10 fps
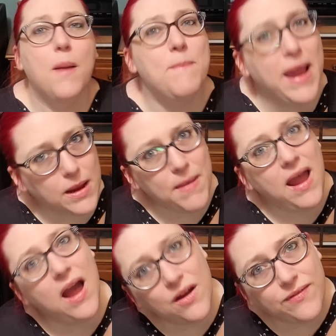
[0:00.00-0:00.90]
Make them
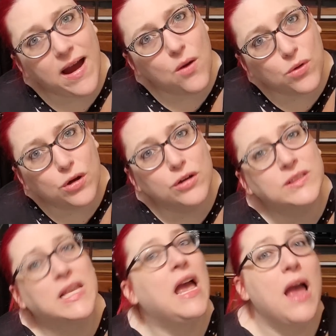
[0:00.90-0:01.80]
half hour
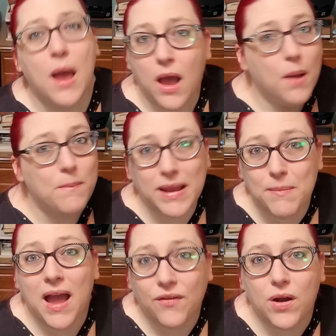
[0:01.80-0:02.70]

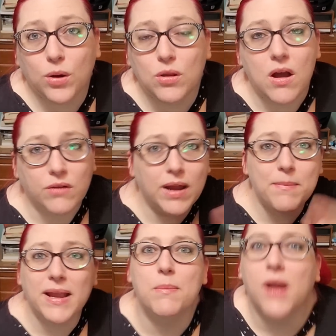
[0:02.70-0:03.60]
long, right?
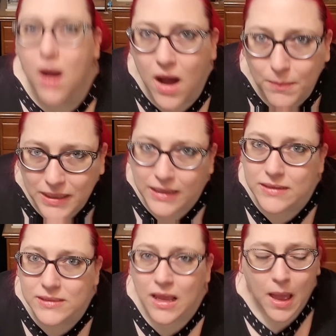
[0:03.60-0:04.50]
Make them
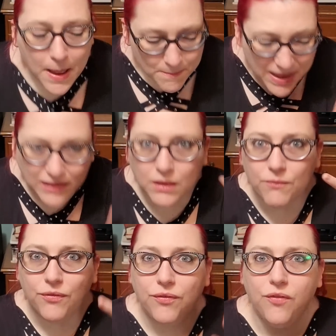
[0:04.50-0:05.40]
comedies. Make
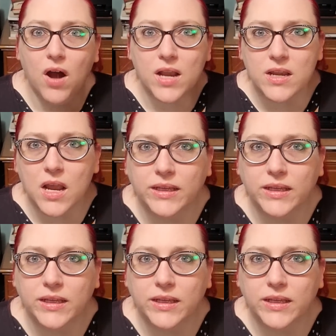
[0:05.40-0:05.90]
them fun